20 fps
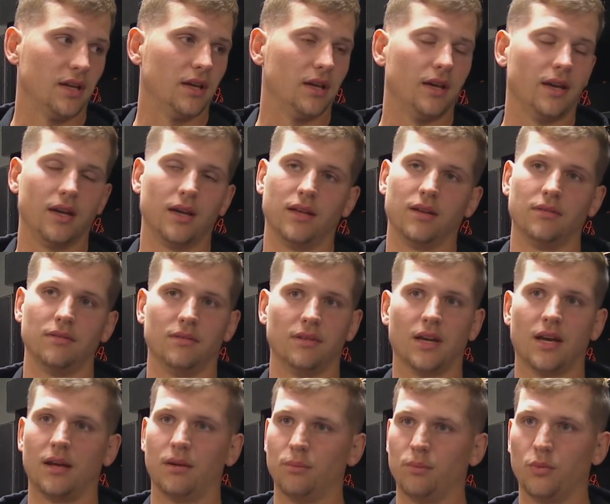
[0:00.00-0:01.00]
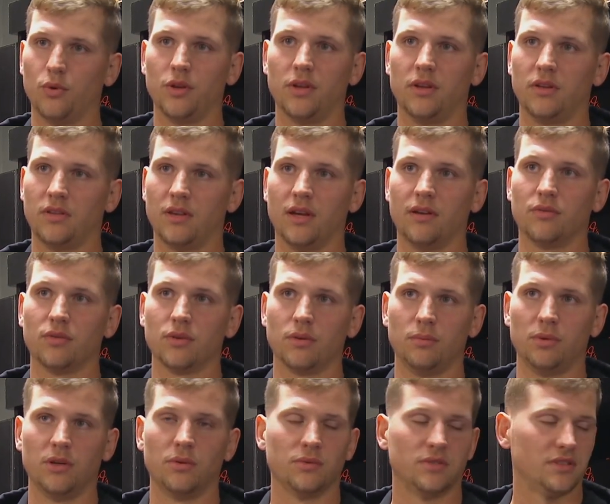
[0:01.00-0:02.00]
and I'm really thankful to
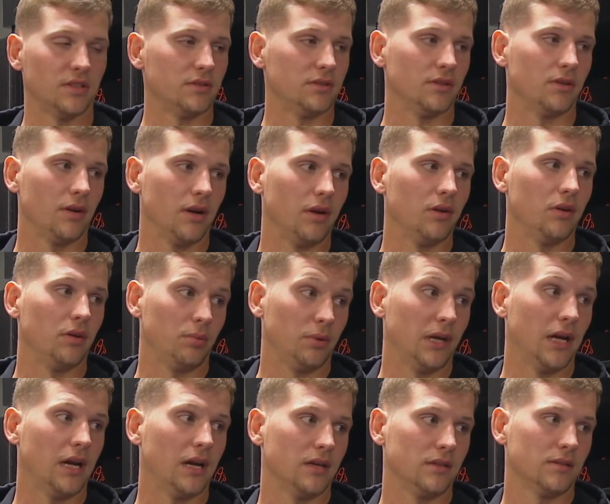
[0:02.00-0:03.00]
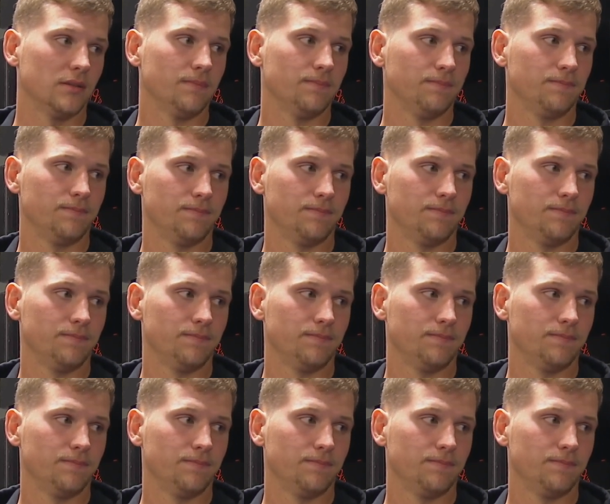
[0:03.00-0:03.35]
be with such a great group of guys.